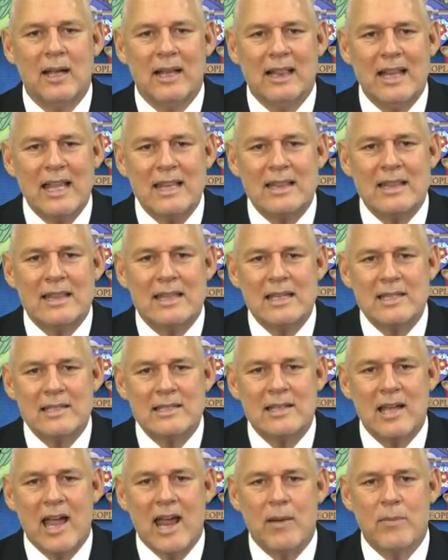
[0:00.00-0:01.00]
Let this
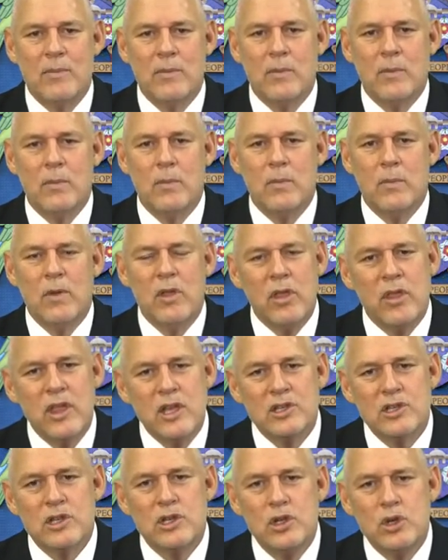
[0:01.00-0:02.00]
time,
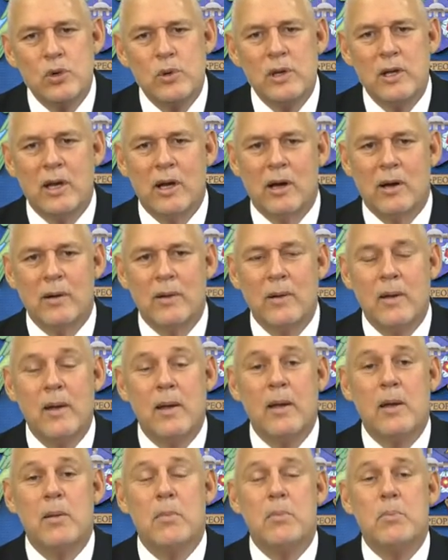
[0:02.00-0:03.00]
this new year,
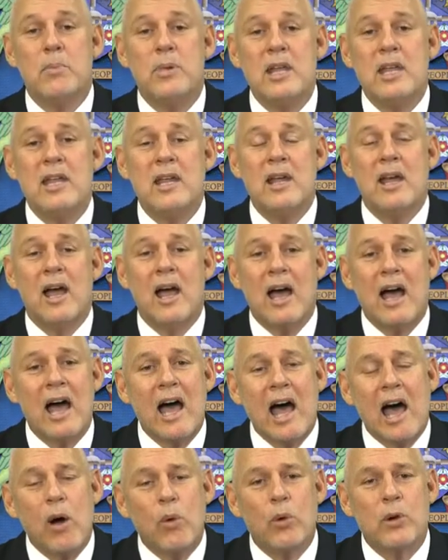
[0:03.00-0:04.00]
be
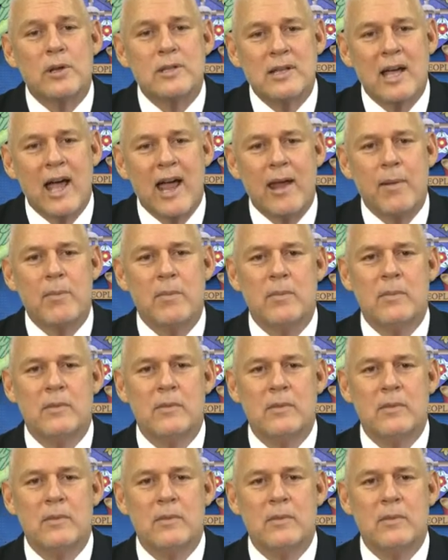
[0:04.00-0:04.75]
our time.